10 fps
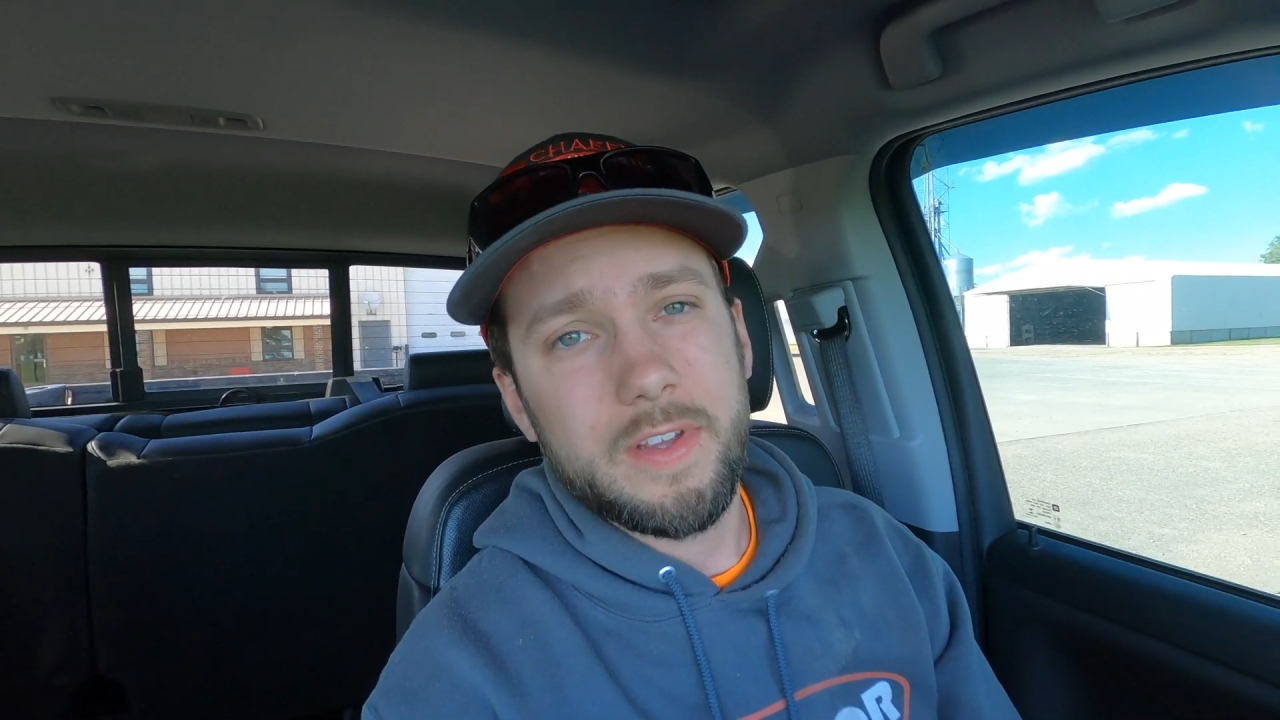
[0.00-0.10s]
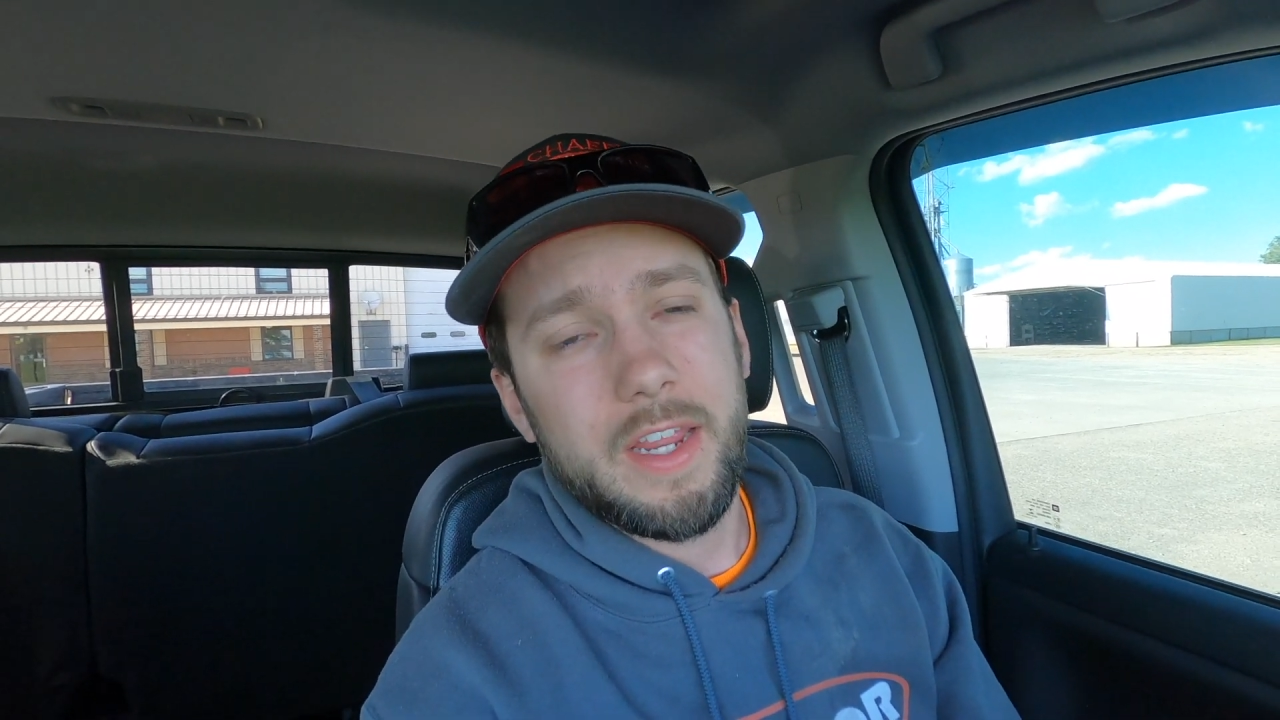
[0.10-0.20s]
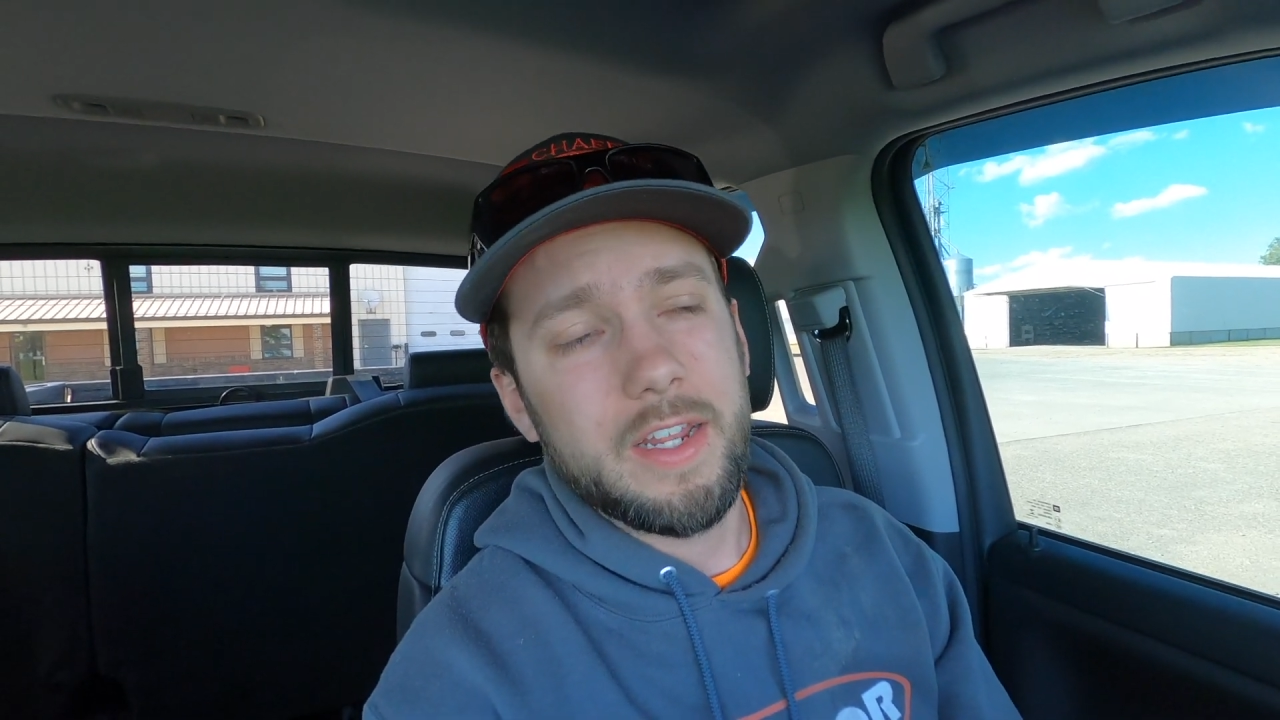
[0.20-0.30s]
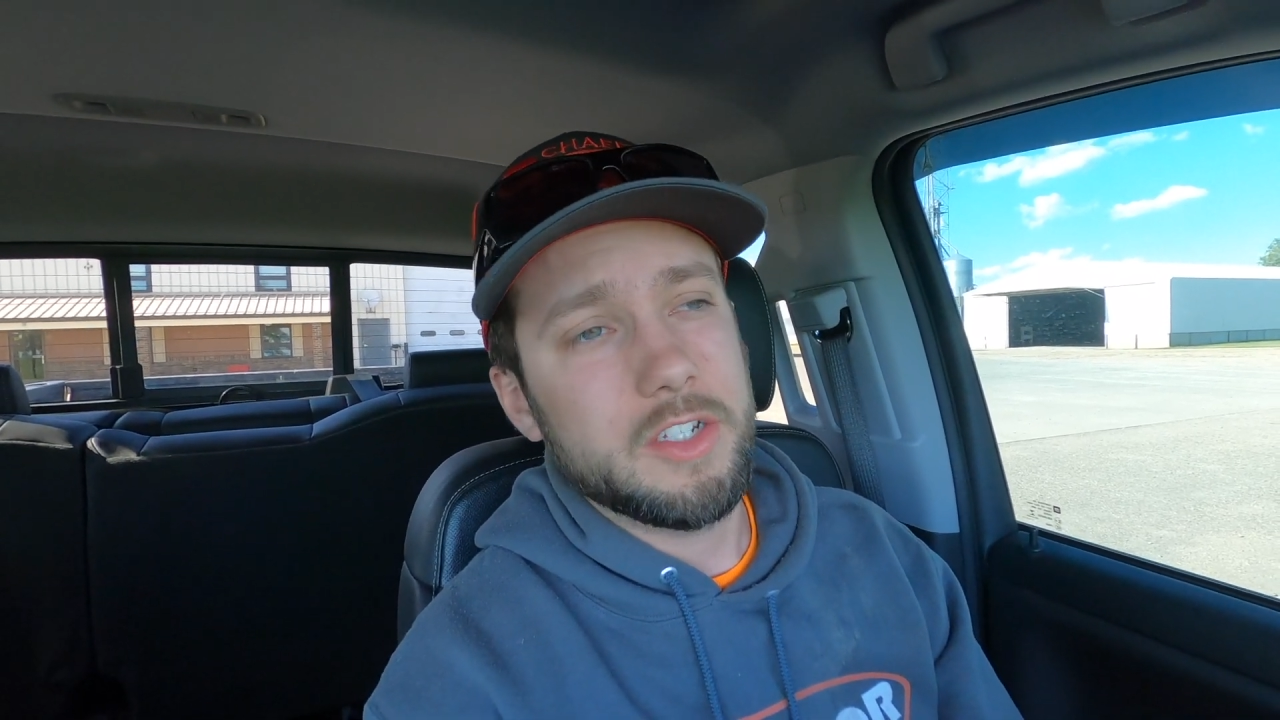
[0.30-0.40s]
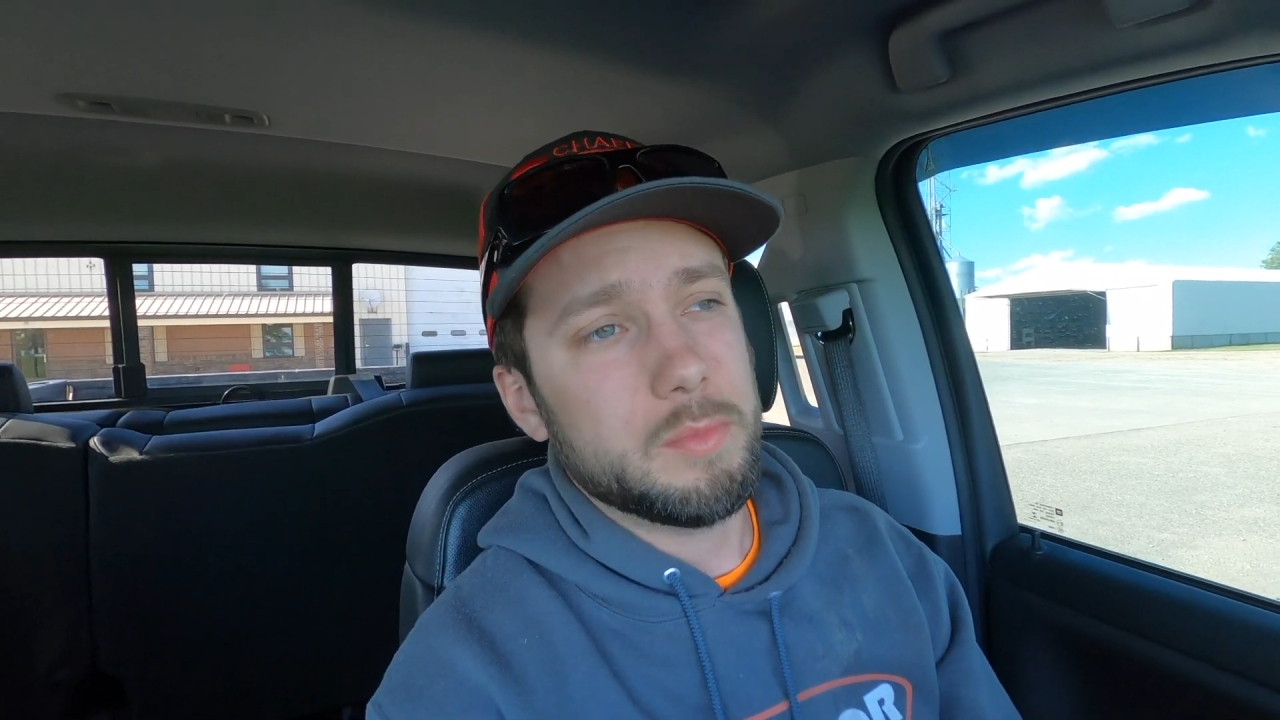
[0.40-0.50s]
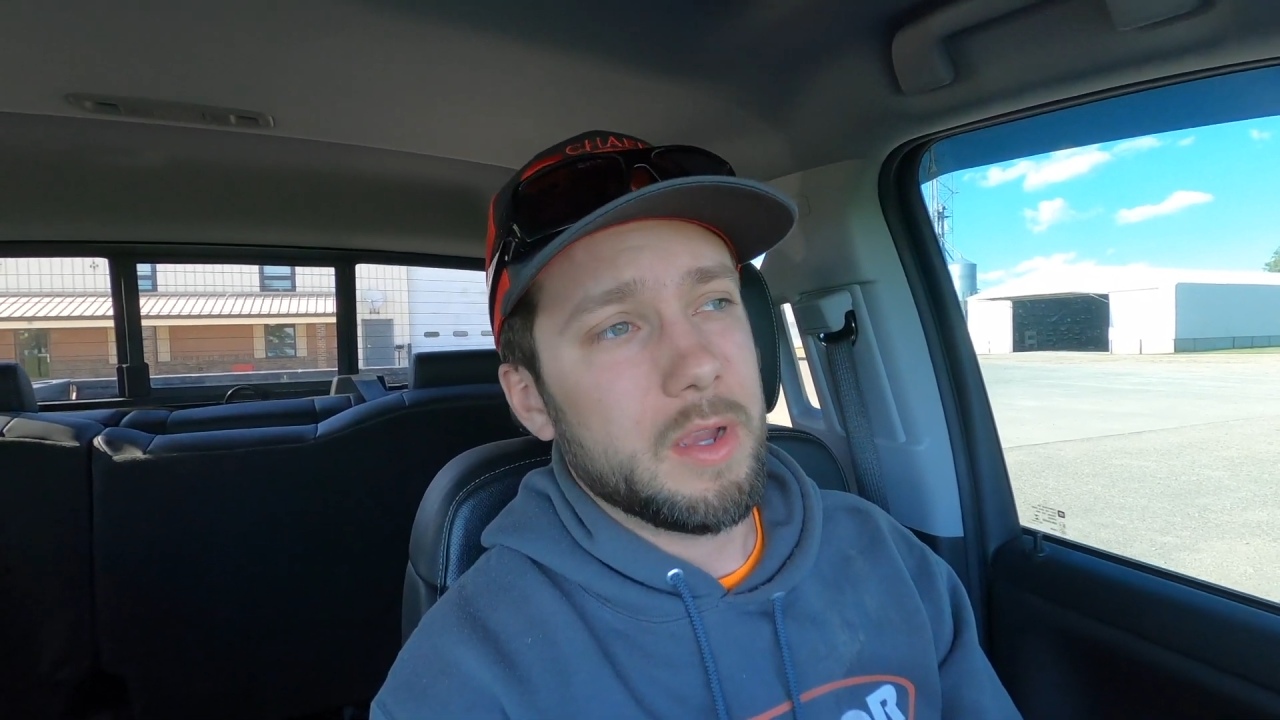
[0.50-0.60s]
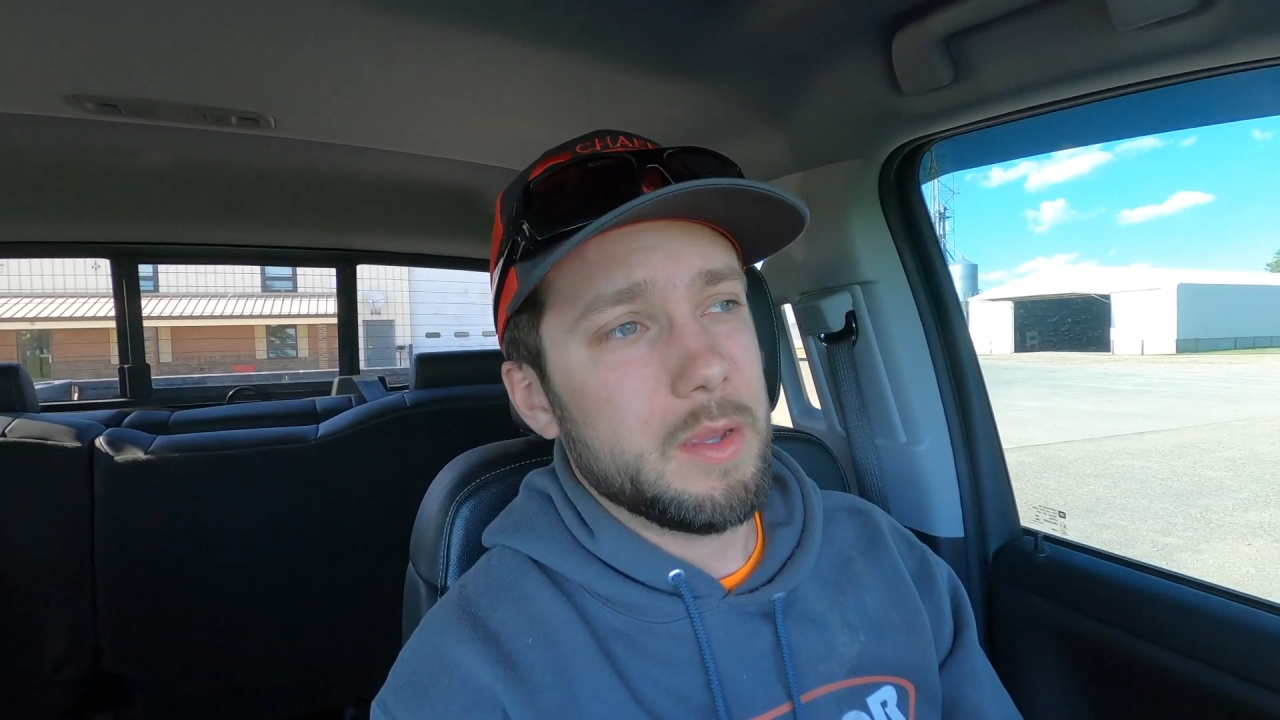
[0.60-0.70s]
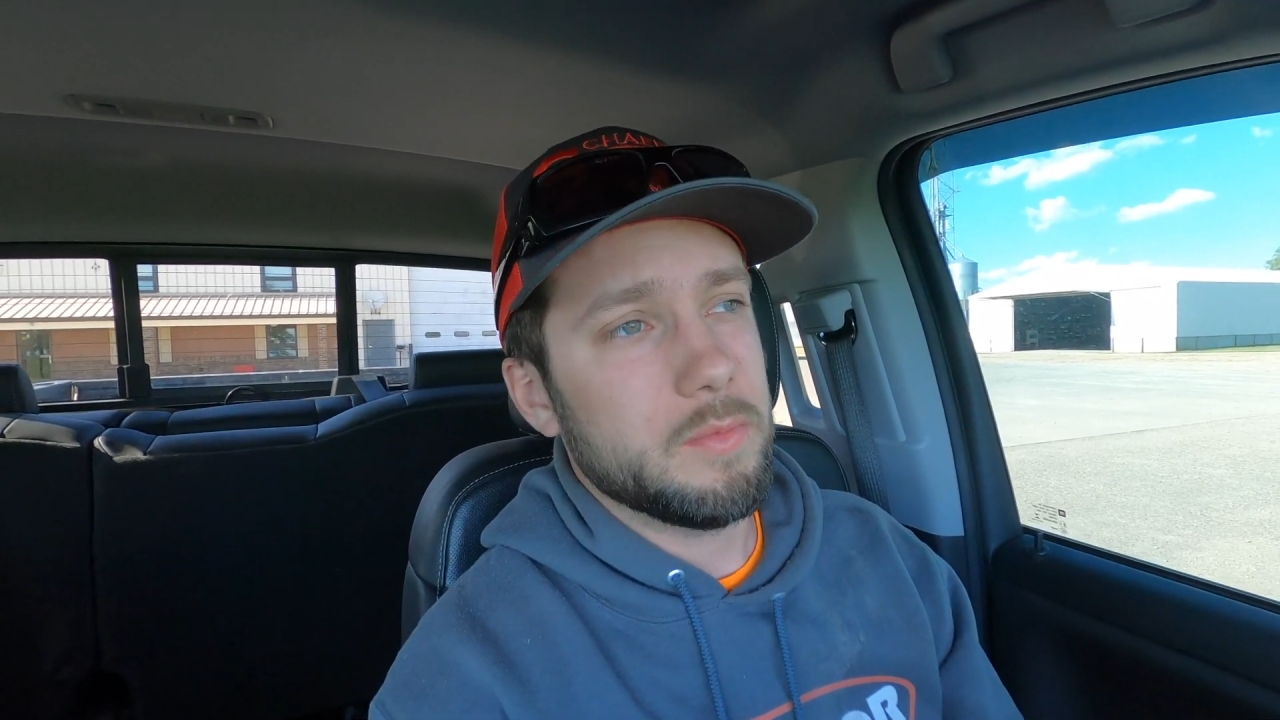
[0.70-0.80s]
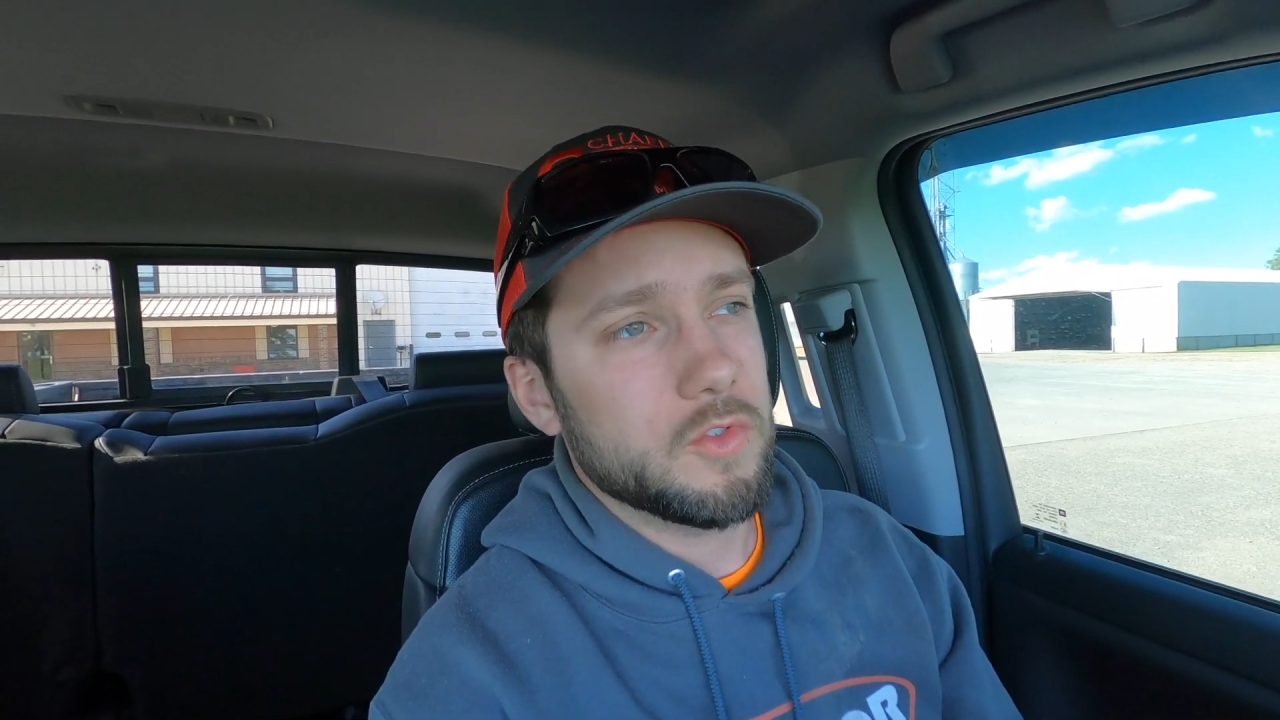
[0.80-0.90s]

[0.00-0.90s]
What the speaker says: 8-inch pipe